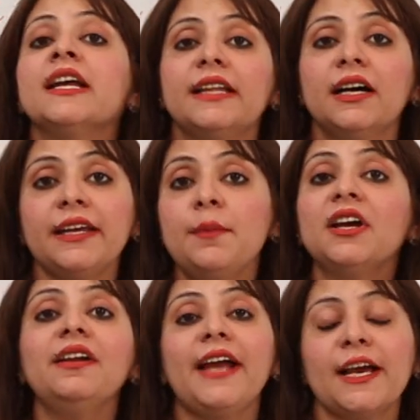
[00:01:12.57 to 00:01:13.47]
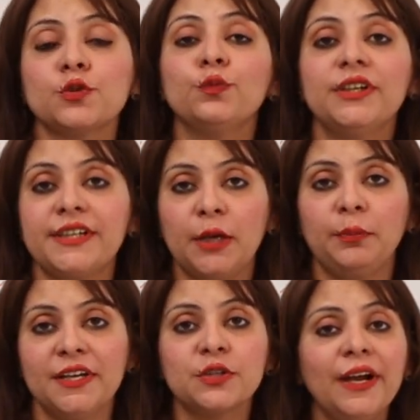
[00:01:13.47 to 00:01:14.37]
the chemical reaction will take
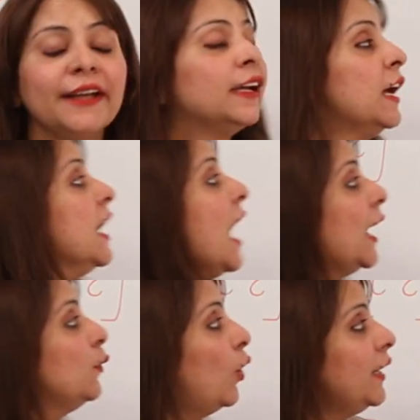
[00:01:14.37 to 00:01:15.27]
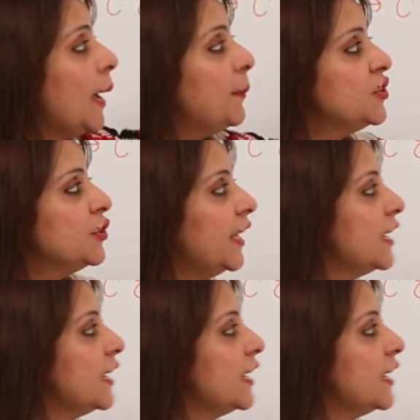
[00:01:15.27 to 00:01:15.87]
place, right? And what happens in